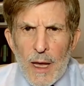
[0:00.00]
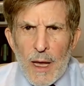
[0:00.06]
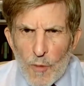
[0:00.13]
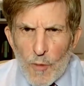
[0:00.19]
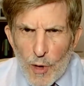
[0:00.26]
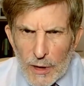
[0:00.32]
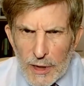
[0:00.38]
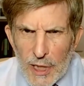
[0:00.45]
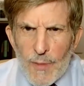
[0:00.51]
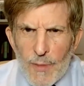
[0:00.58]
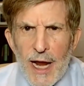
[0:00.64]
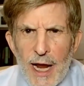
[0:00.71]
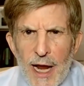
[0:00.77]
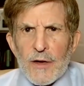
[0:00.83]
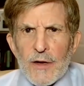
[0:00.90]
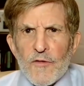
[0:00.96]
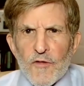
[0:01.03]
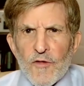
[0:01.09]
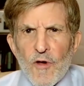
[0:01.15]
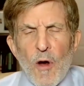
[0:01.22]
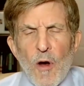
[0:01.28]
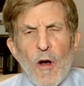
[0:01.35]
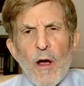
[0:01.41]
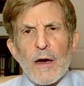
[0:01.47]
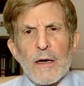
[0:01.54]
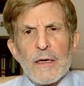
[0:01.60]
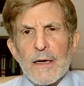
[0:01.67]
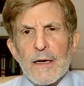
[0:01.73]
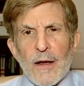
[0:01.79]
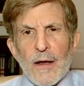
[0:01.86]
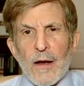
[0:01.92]
we're eliminating fraud,
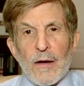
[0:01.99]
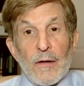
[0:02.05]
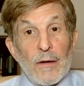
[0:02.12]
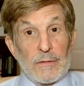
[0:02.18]
a